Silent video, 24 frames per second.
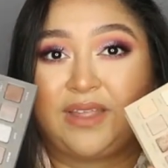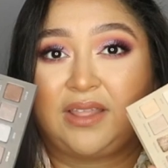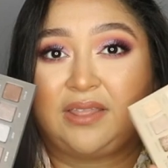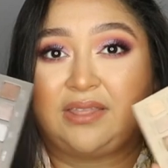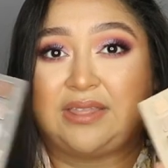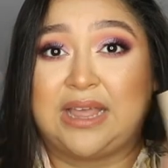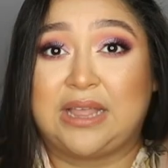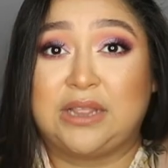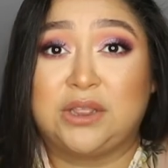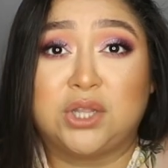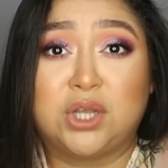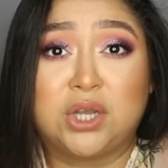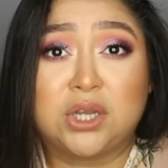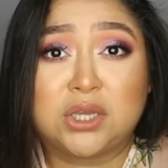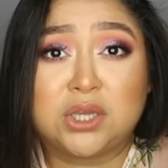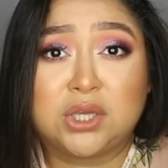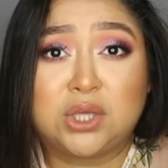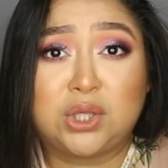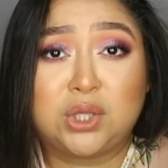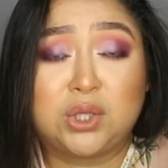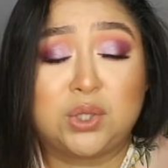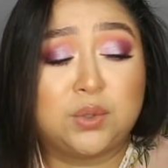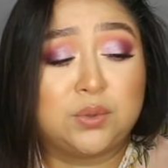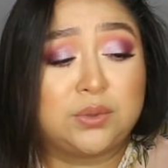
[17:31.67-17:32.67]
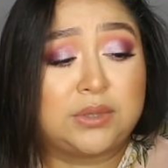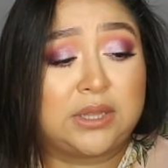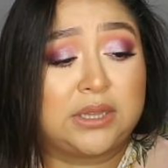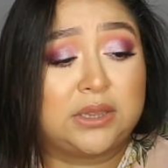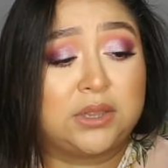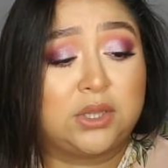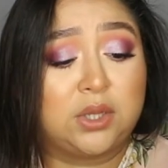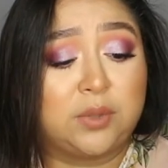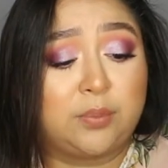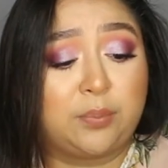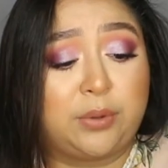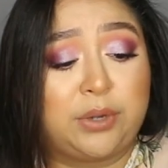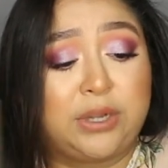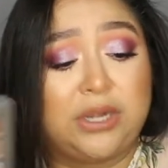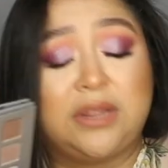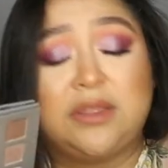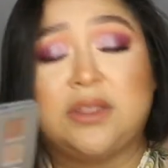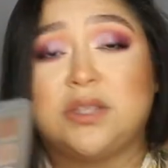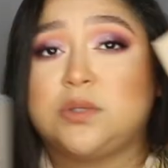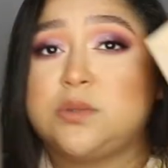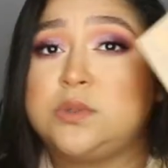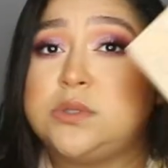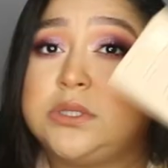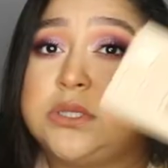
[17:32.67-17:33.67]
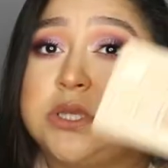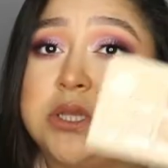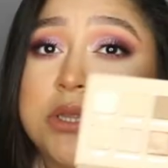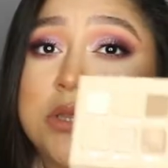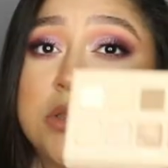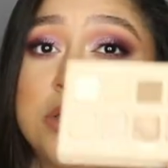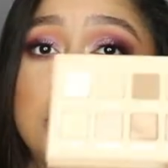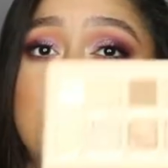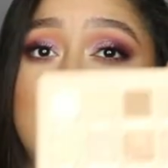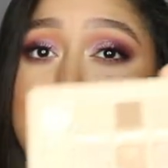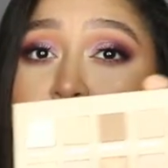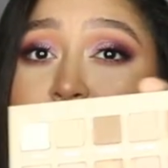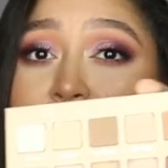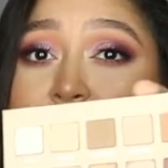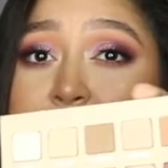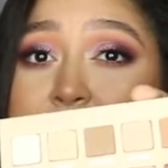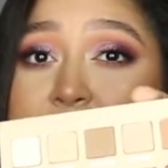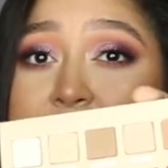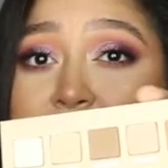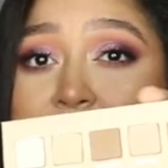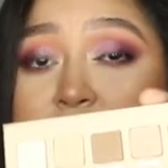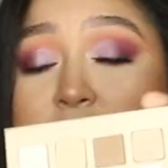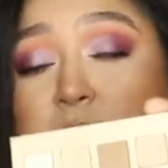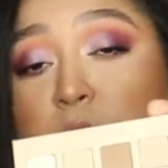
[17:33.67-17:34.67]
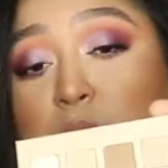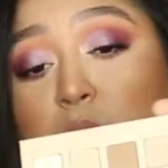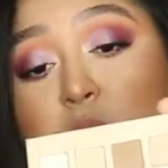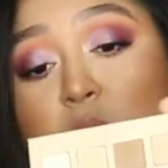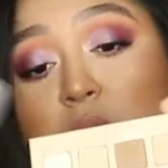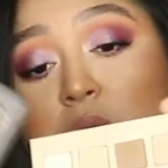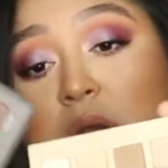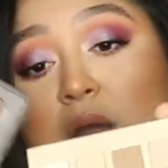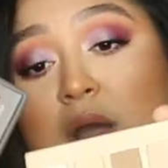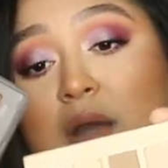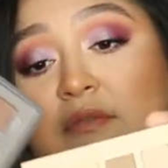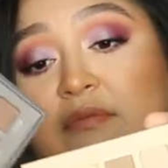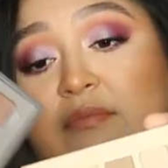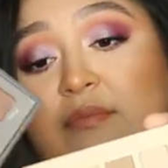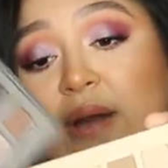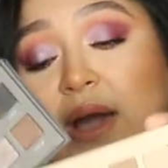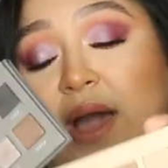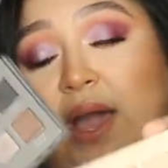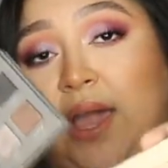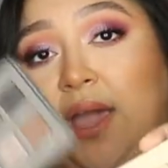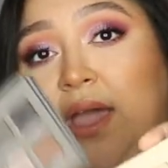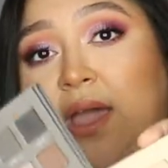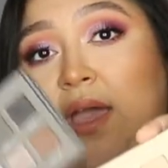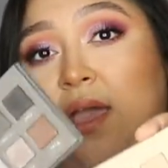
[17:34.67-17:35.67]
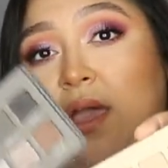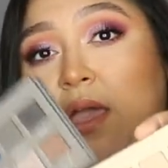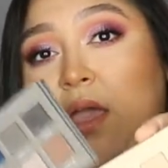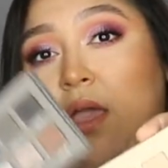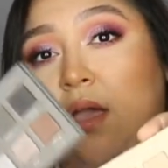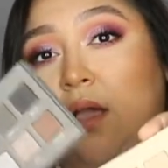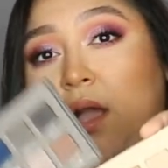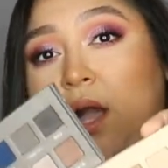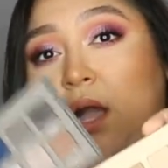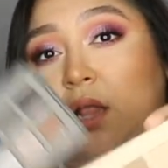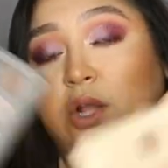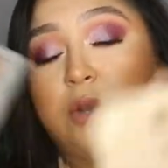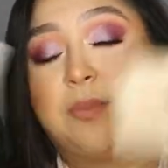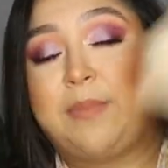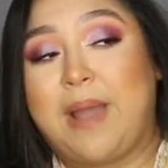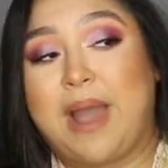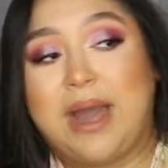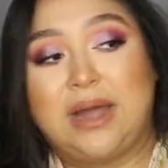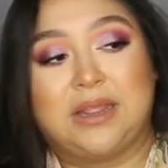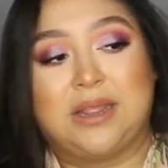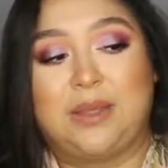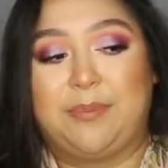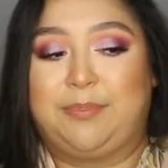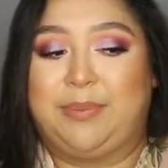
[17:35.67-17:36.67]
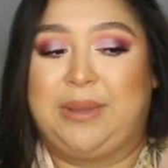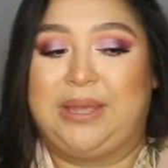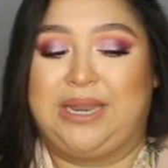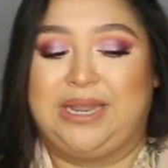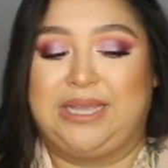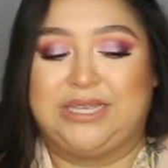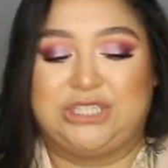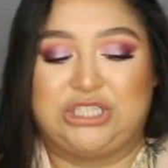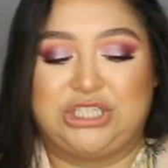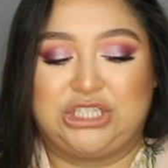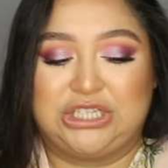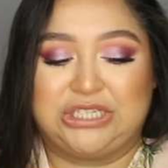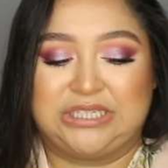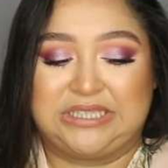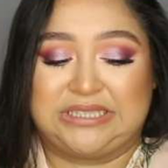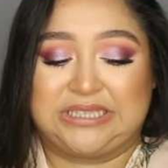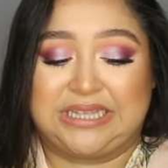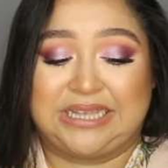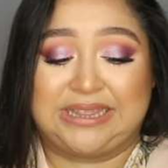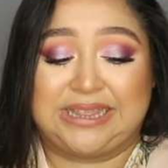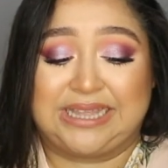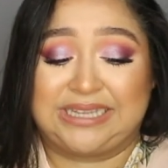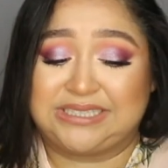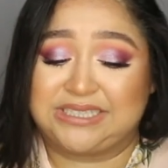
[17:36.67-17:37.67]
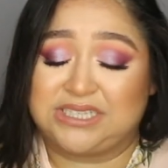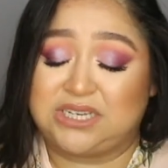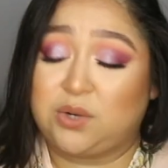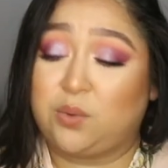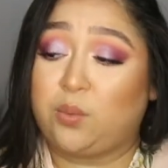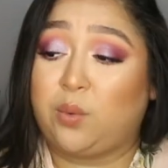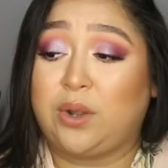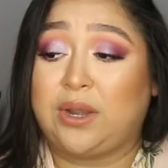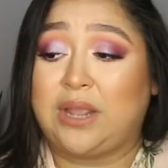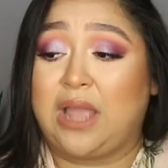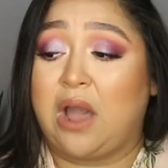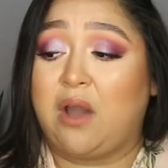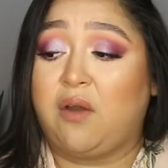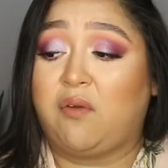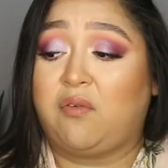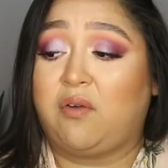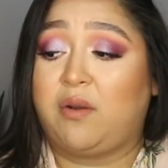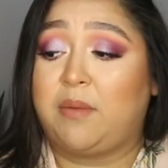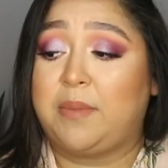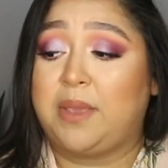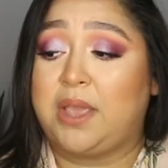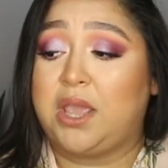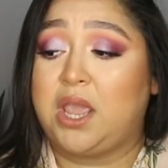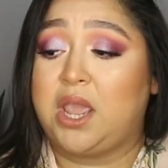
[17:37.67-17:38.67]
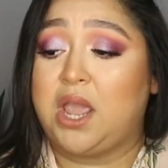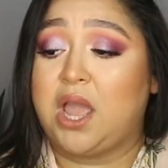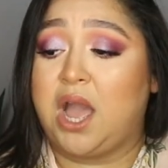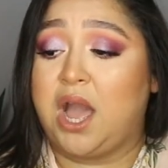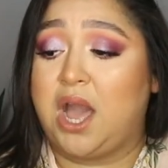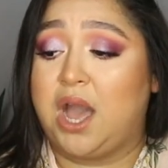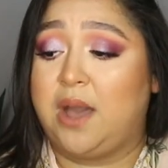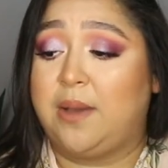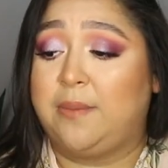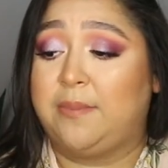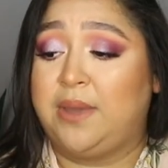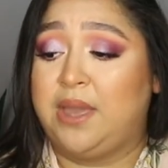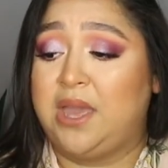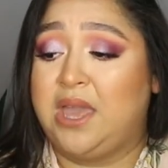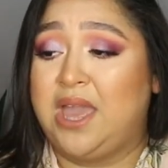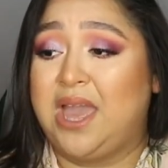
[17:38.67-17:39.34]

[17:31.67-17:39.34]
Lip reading: They look cute, they look pretty. This one's a little bit better, more of my color palette, but it's just, they didn't work out for me. I